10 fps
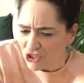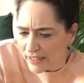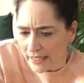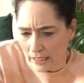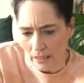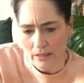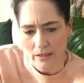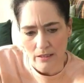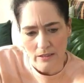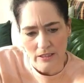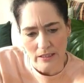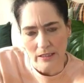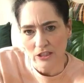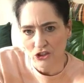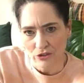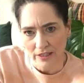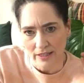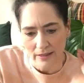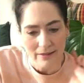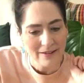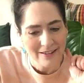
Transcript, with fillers: tricky. Looks a little tricky.